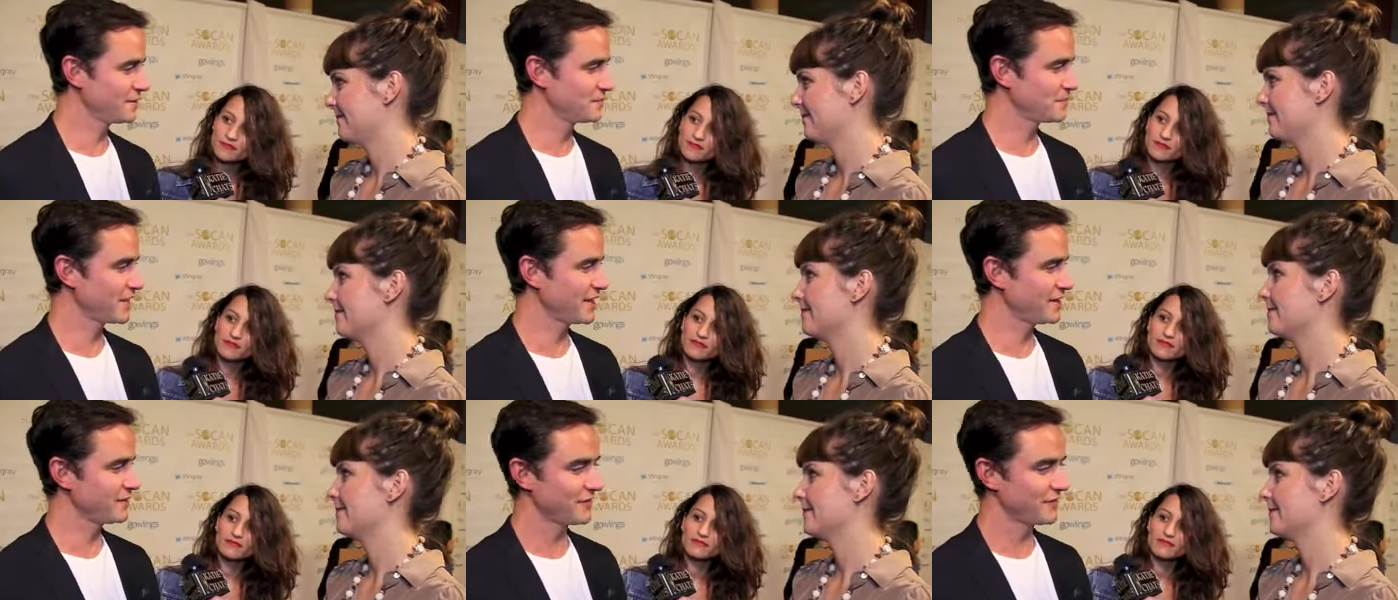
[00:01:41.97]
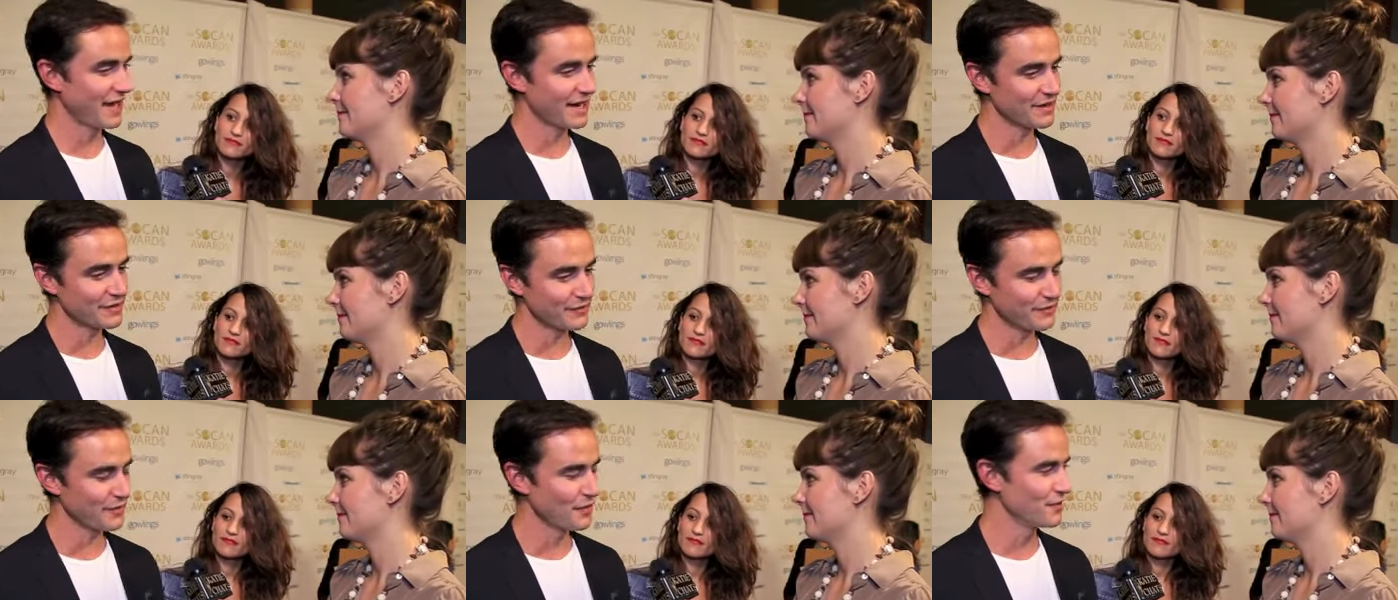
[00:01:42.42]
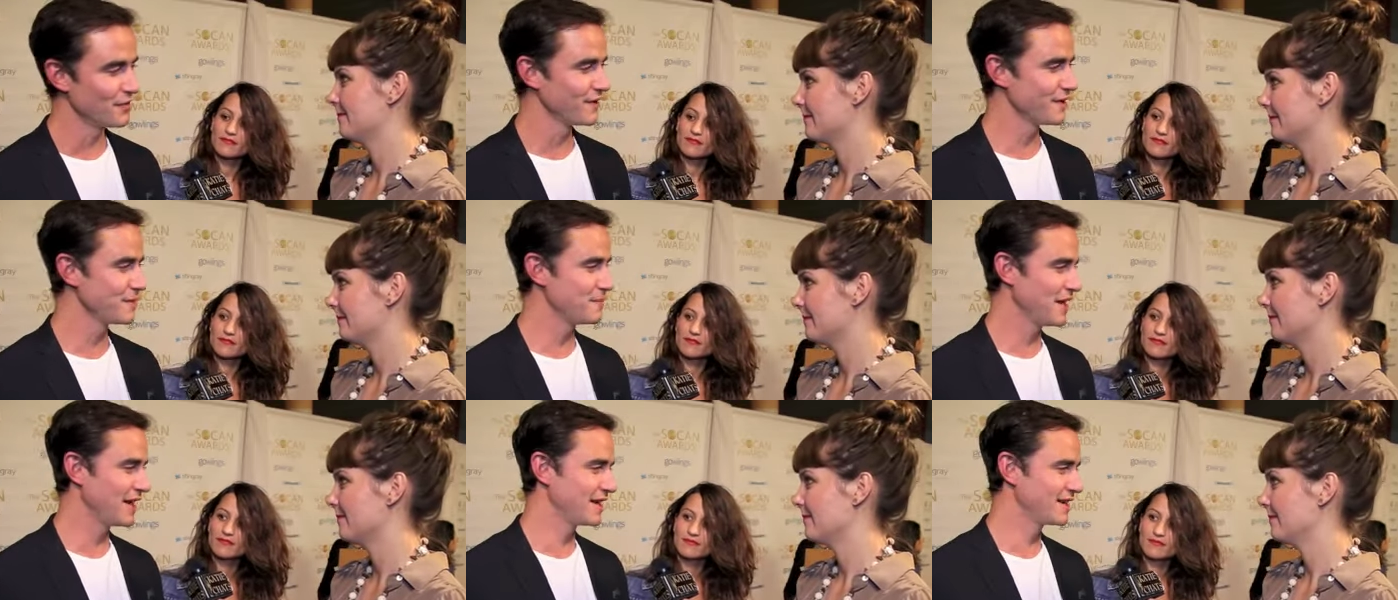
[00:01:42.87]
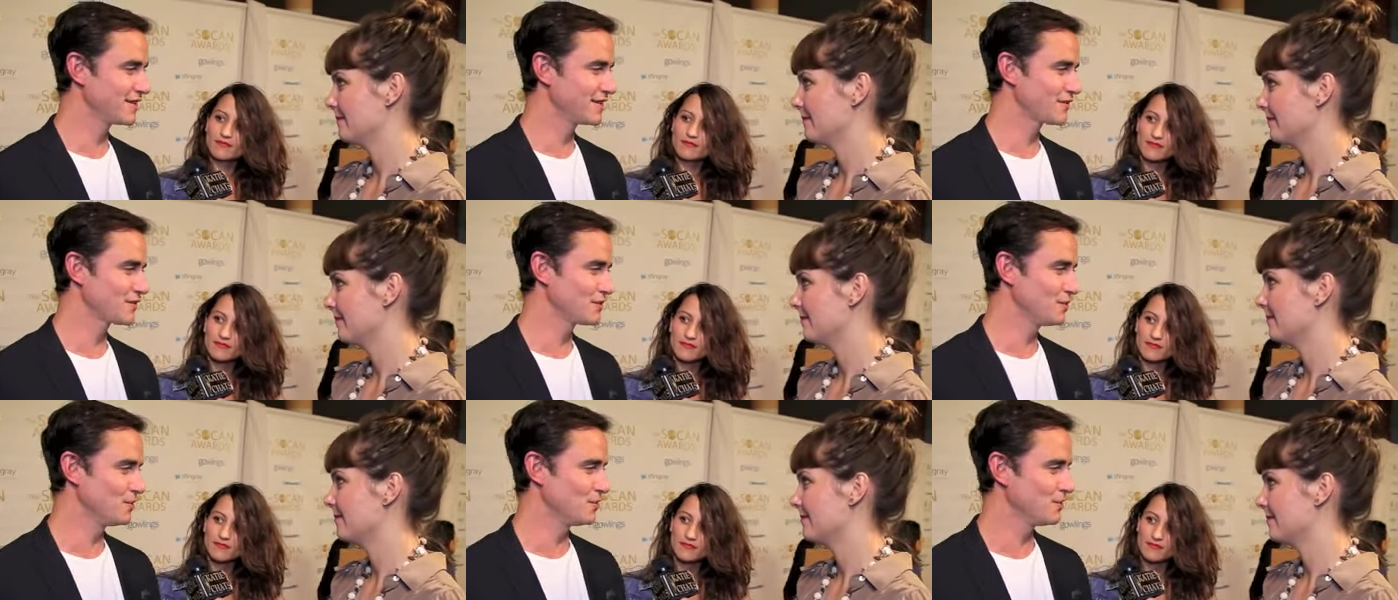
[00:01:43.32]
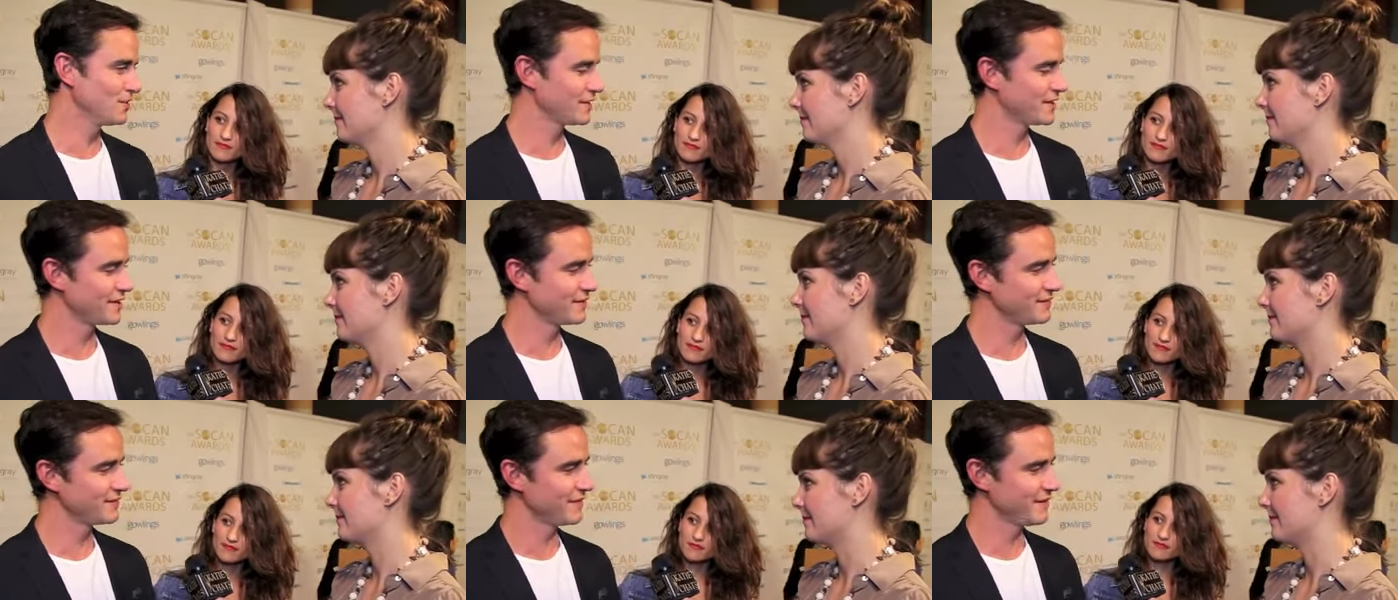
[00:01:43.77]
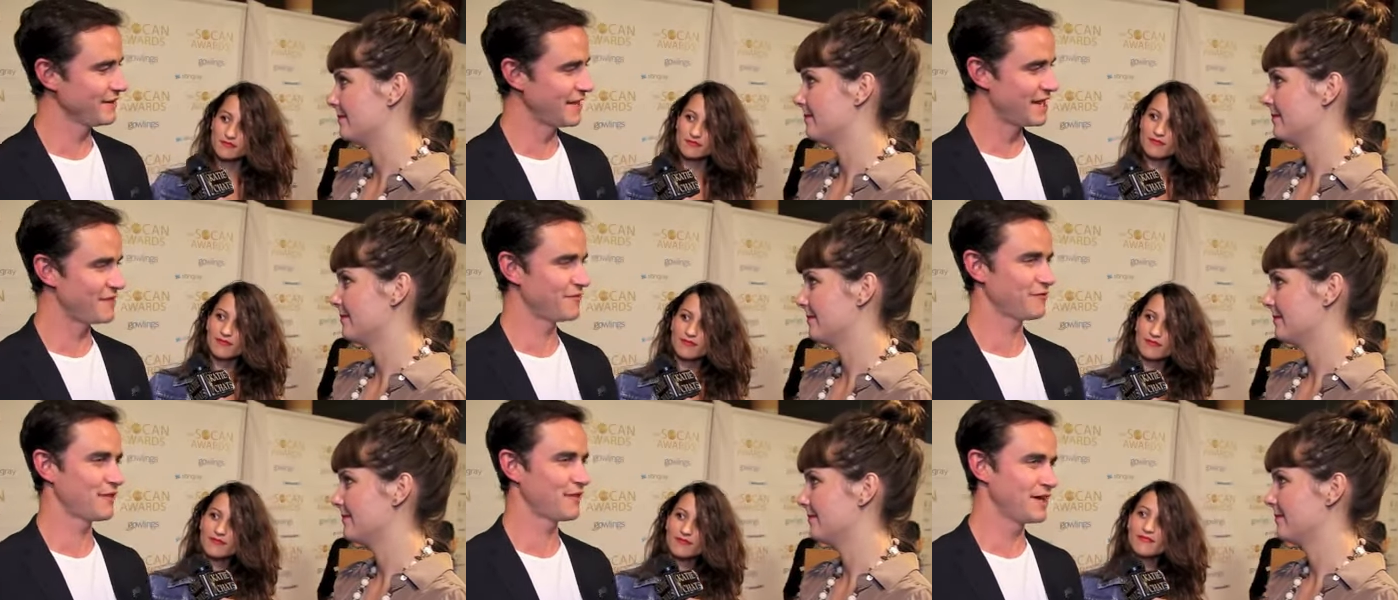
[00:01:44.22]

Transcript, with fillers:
Speaker 1: and play saxophone in the band at school and have